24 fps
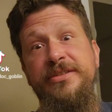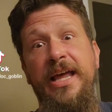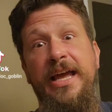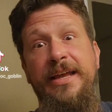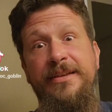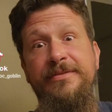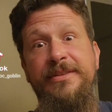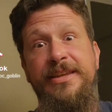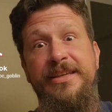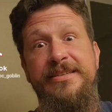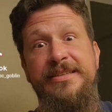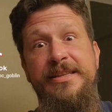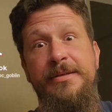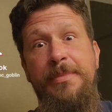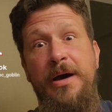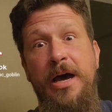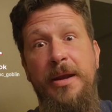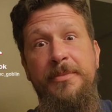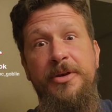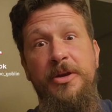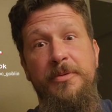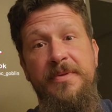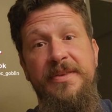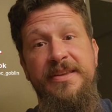like this is the
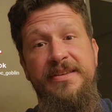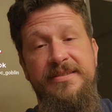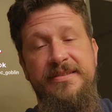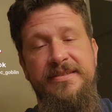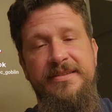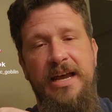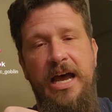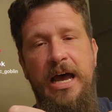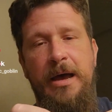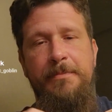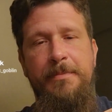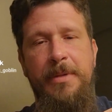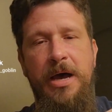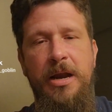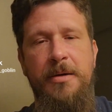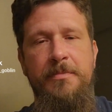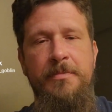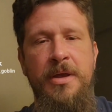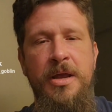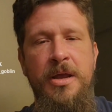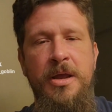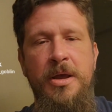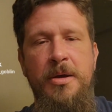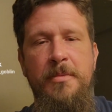bottom of you, but this is the top, bottom.